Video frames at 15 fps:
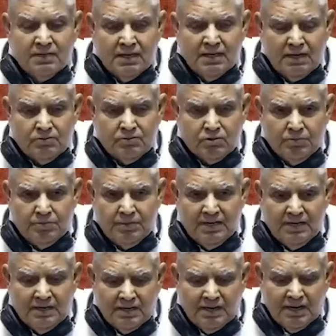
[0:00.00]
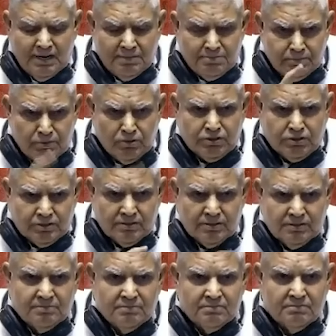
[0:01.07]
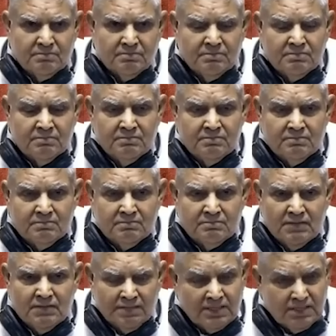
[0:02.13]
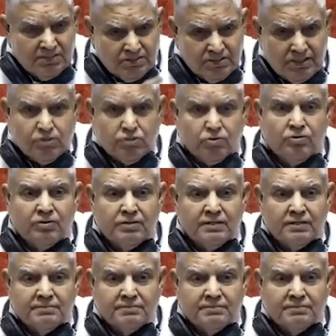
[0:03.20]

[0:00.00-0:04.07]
have to be ambushed at the threshold.